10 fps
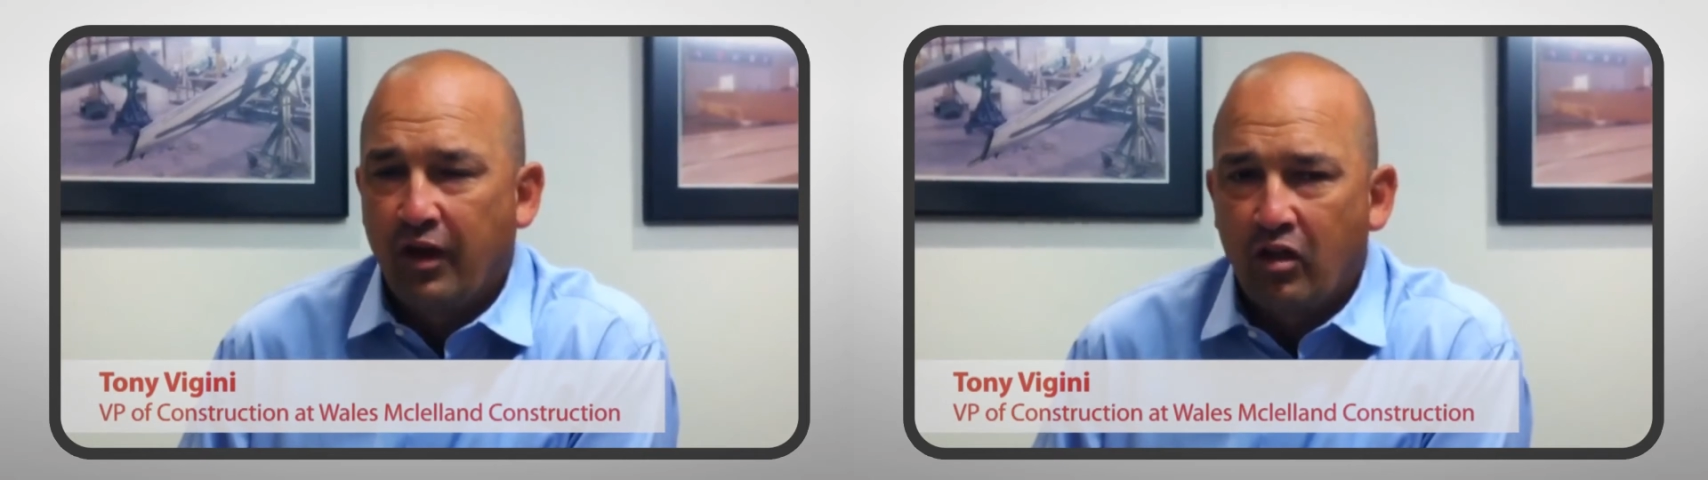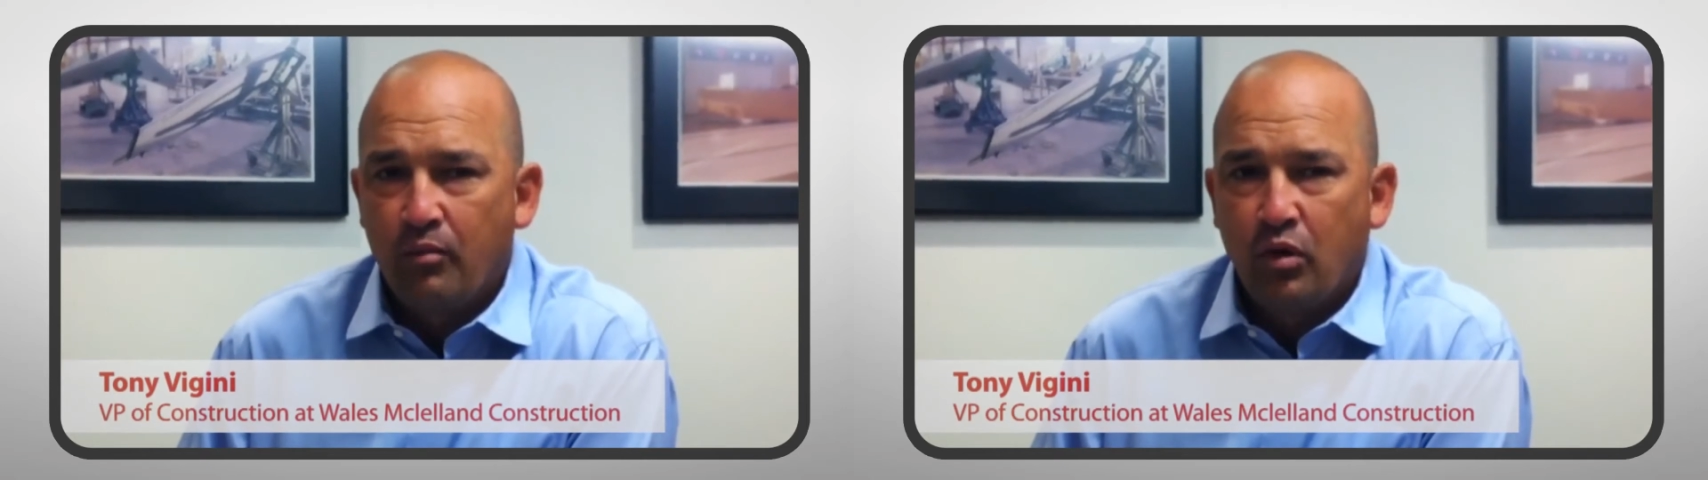
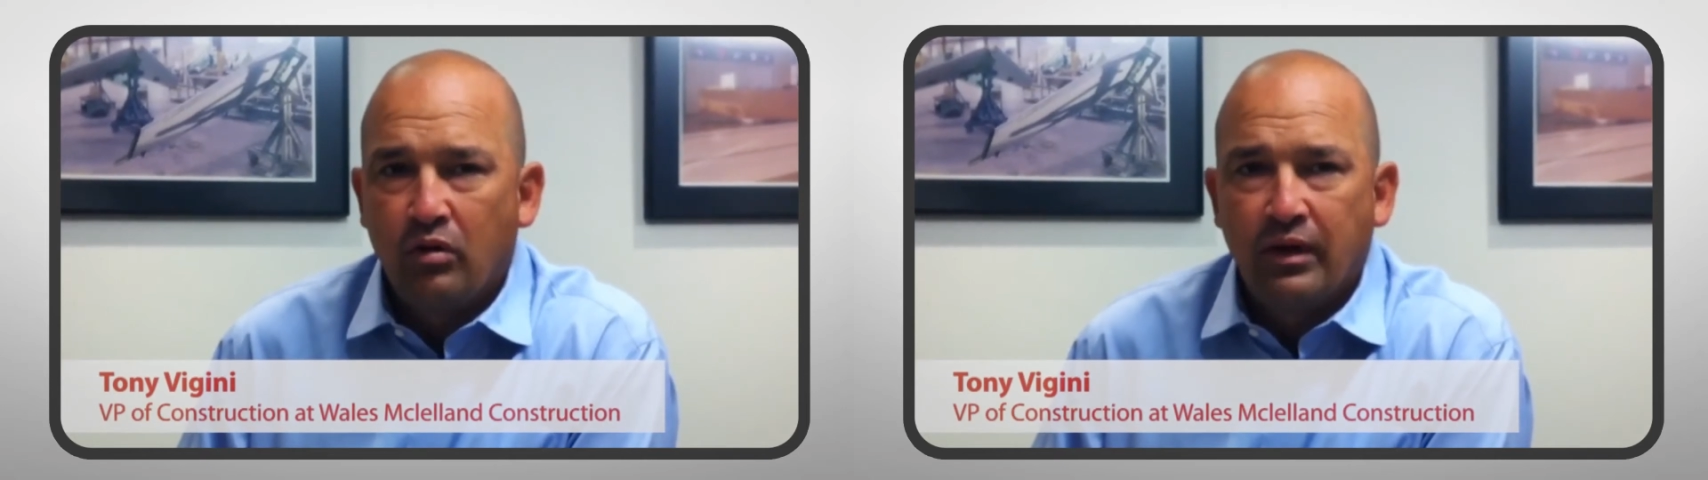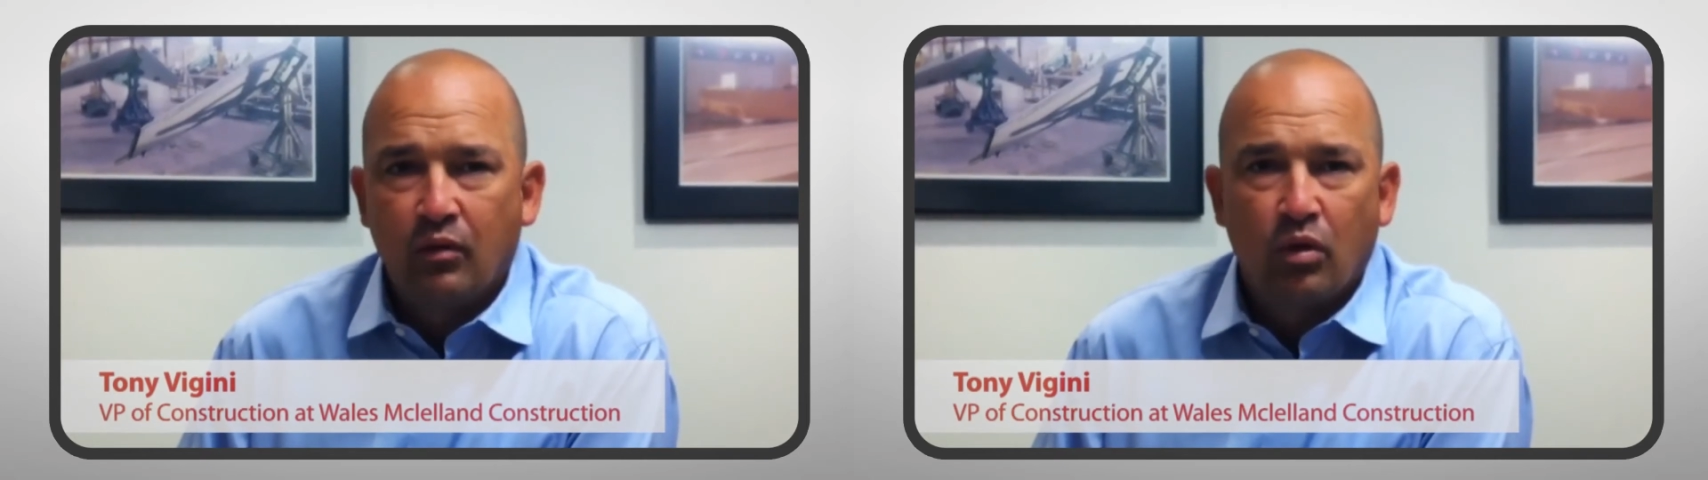
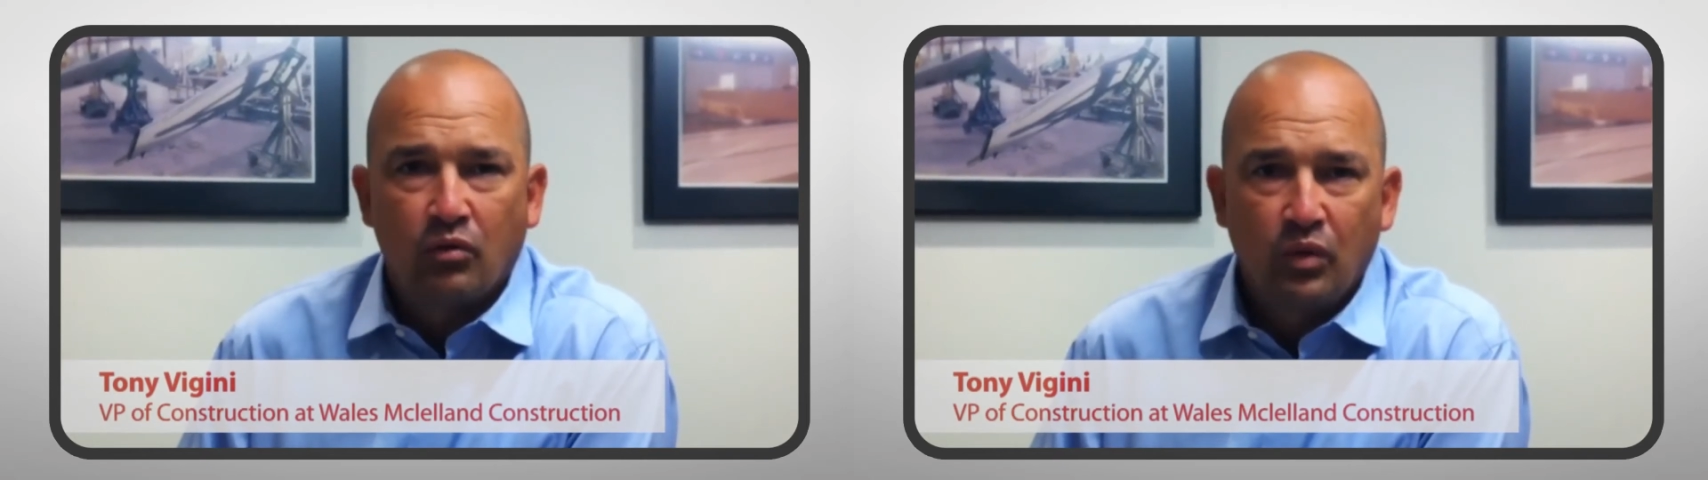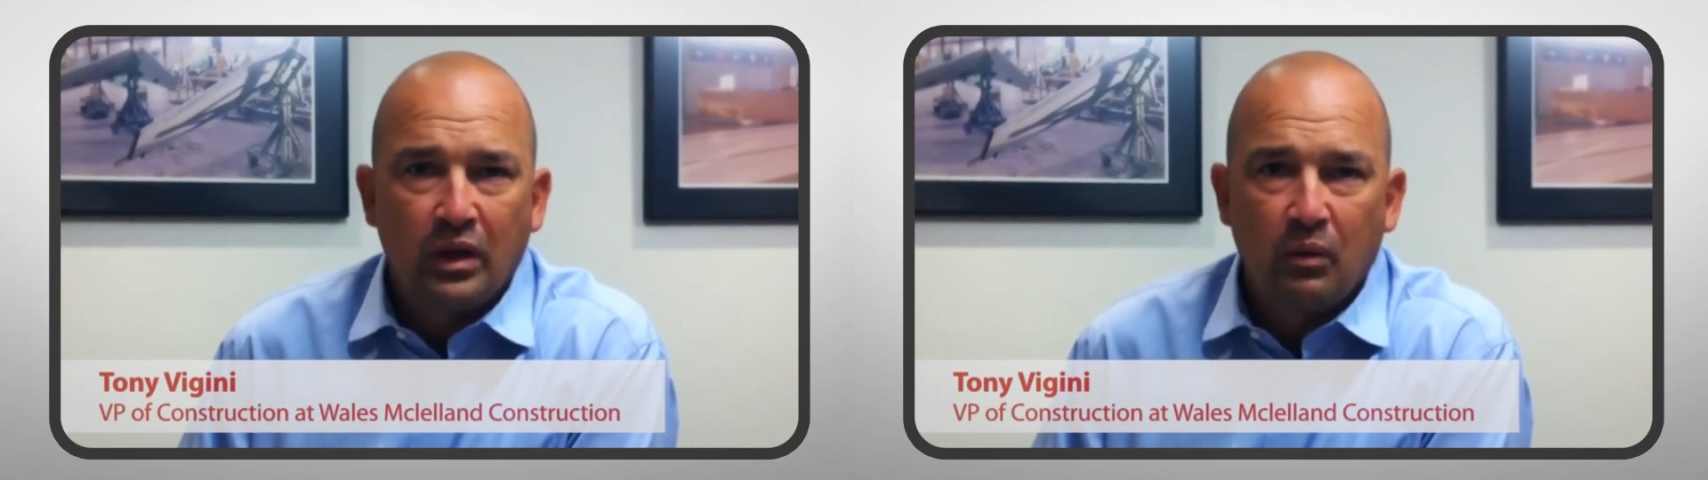available and
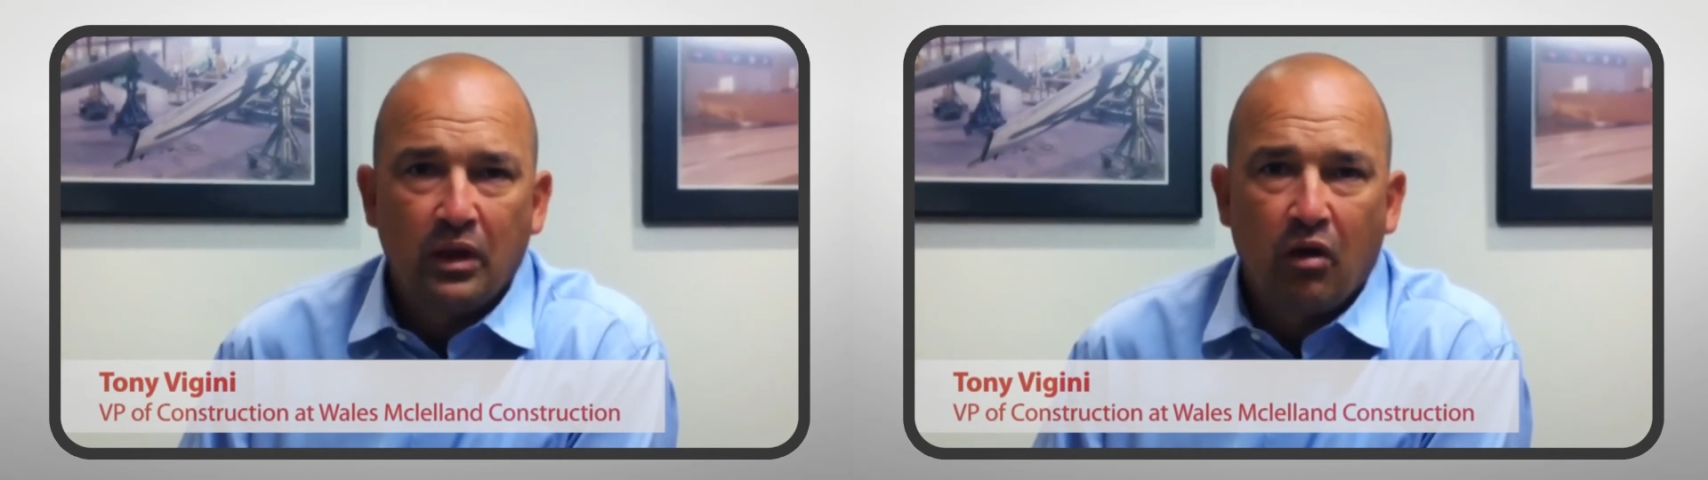worked really,